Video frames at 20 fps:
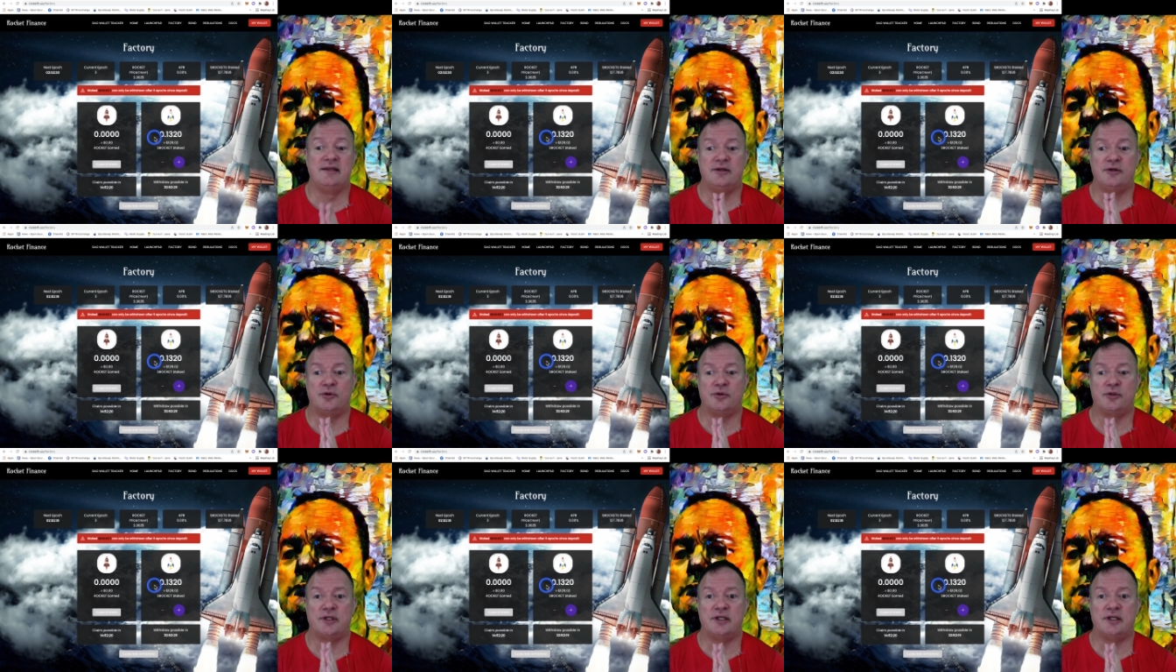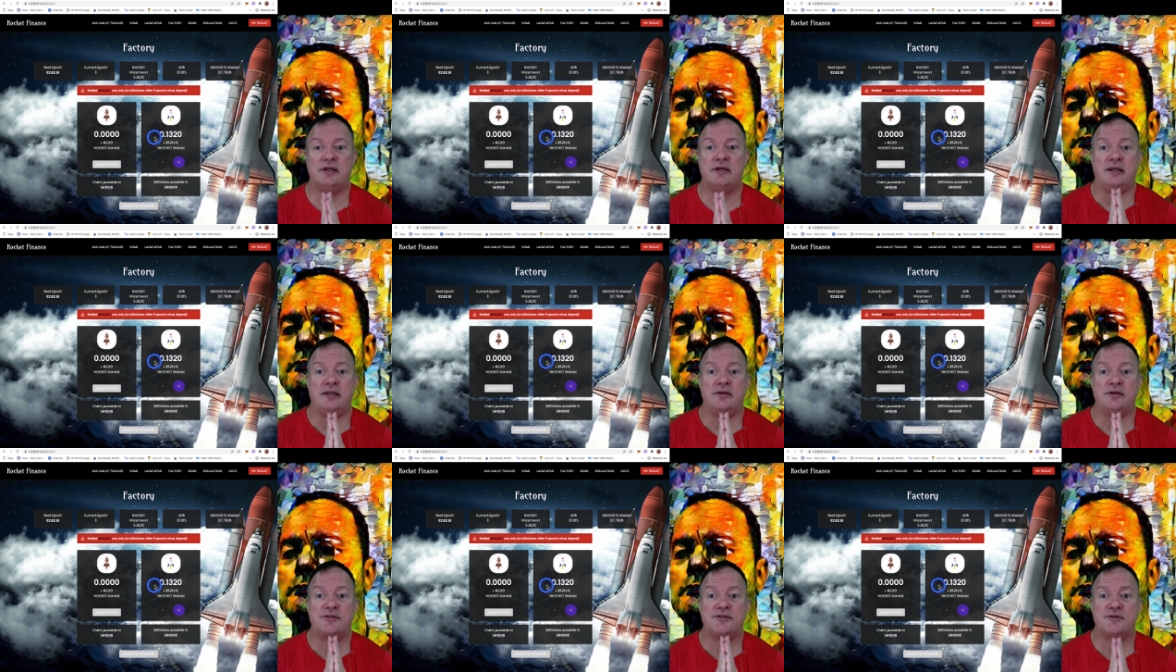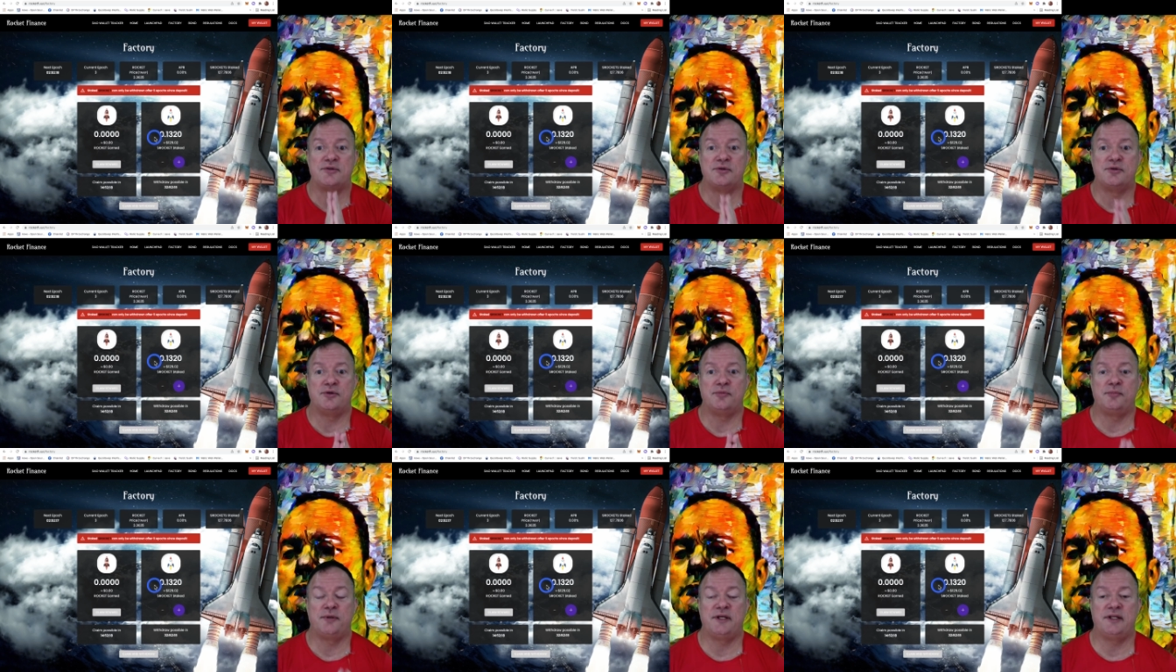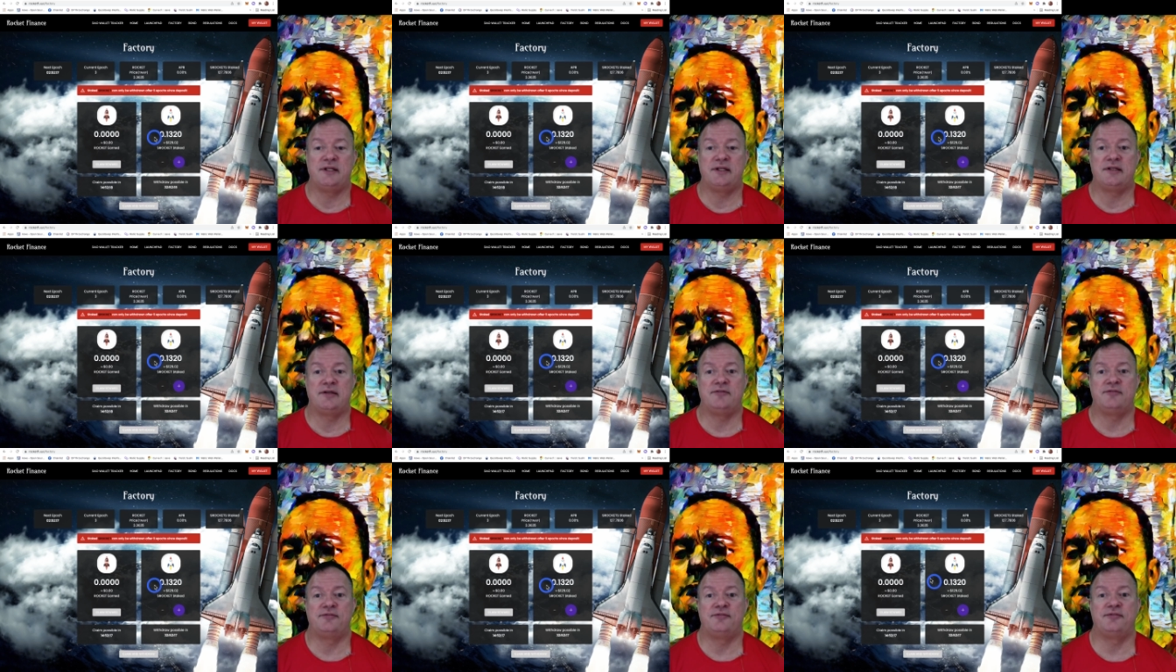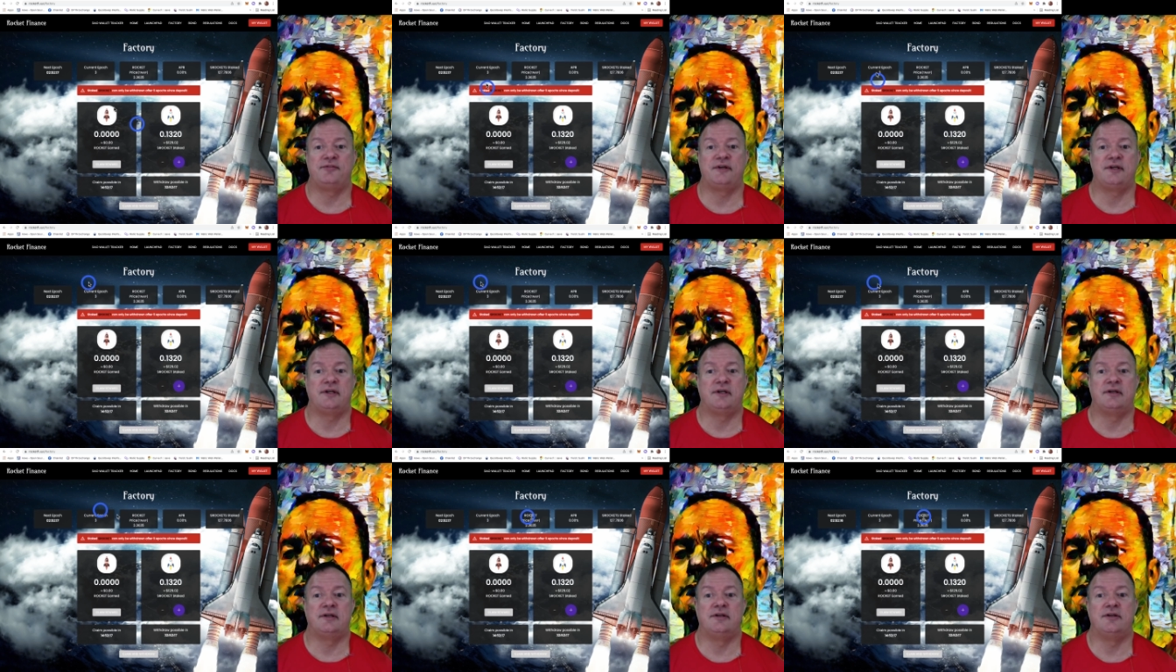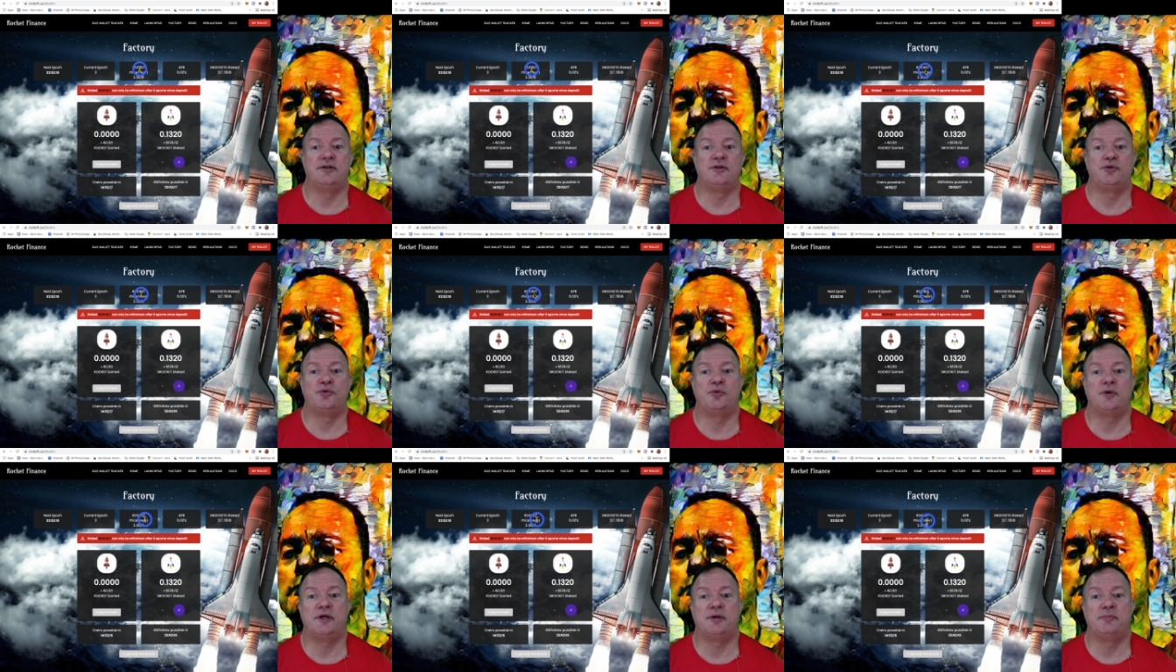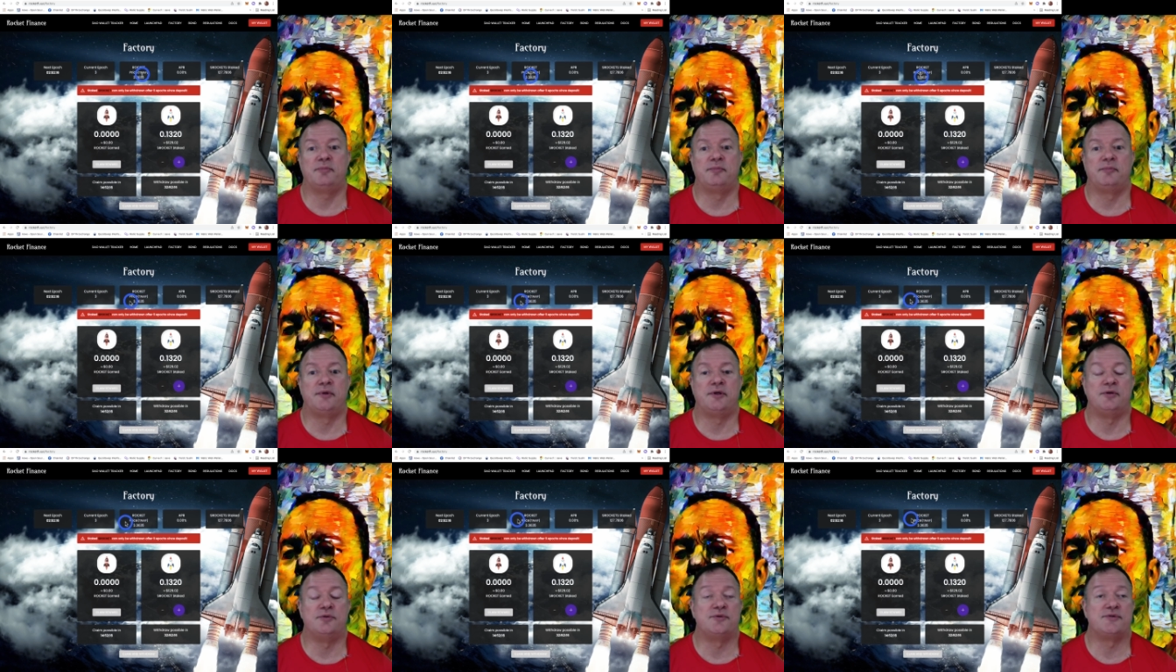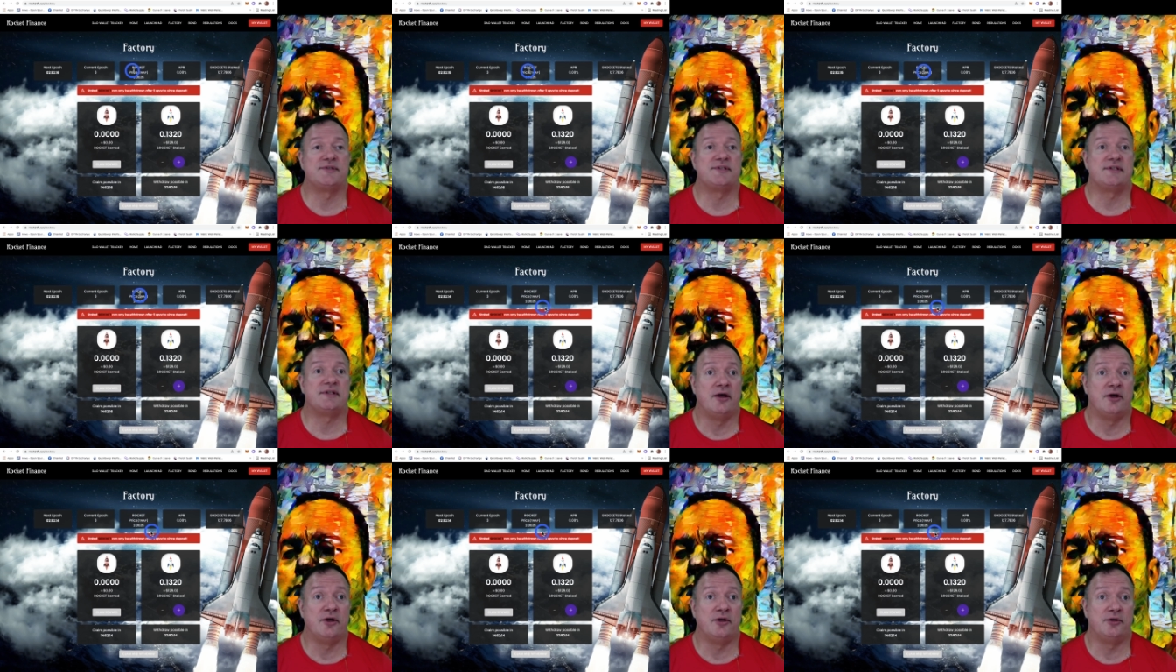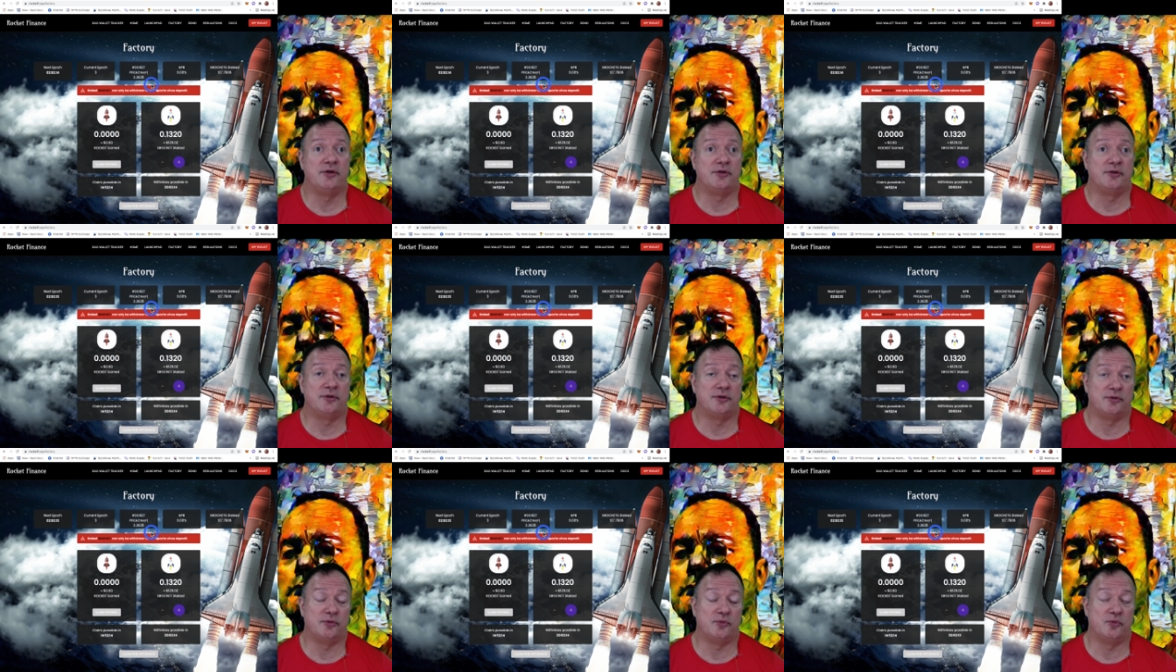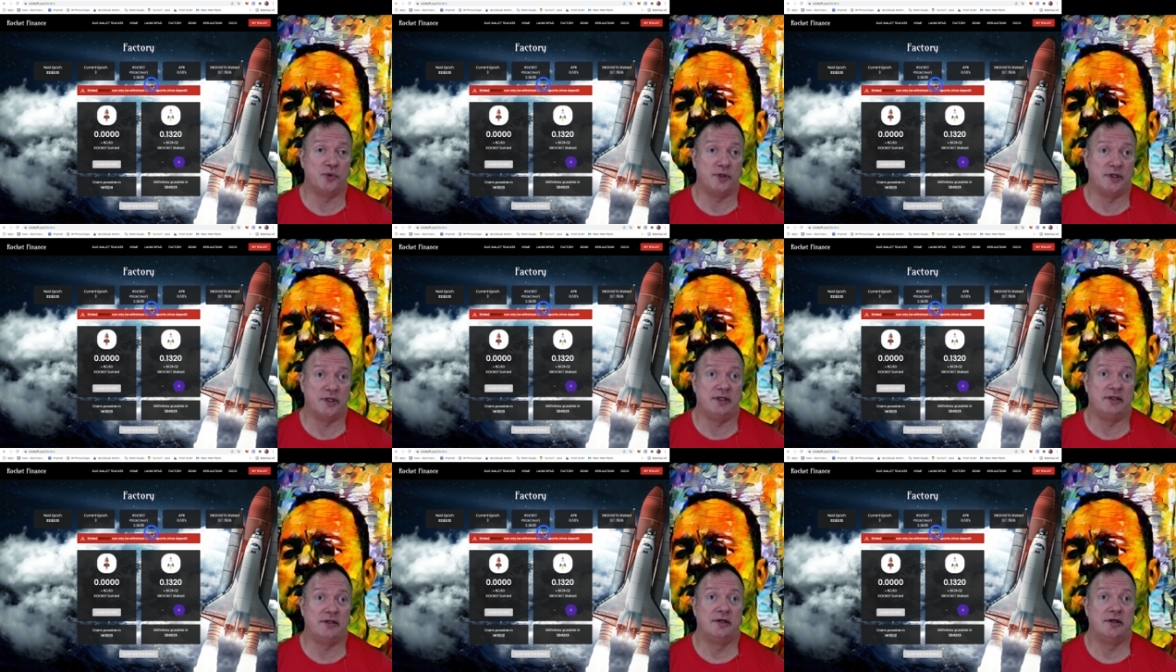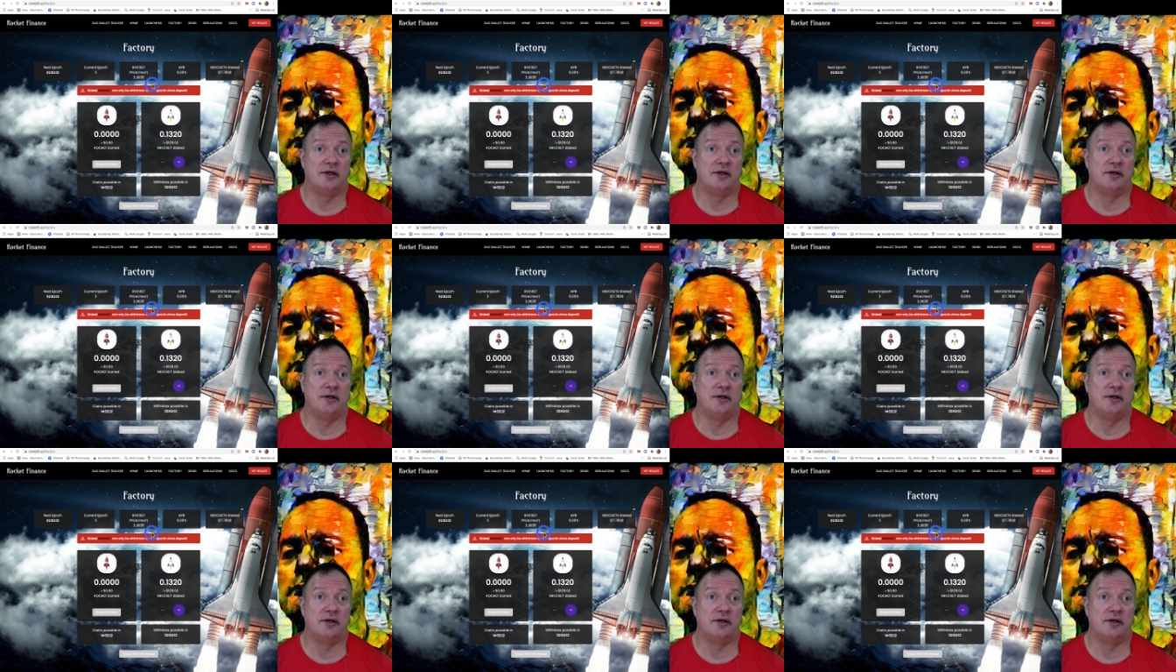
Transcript: Okay, and also don't panic if the TWAP goes under one